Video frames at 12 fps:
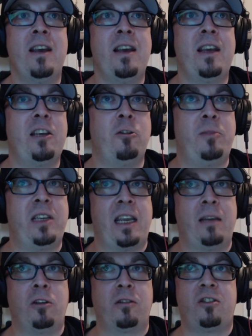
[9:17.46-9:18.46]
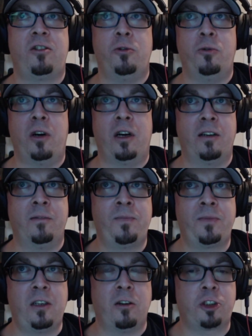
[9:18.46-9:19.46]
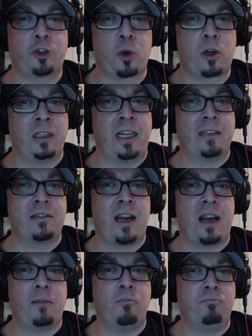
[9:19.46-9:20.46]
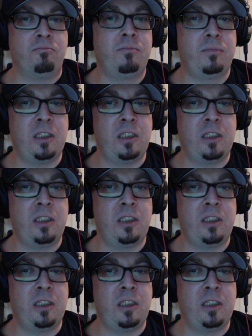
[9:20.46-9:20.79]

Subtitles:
he'll be able to, shorten that time,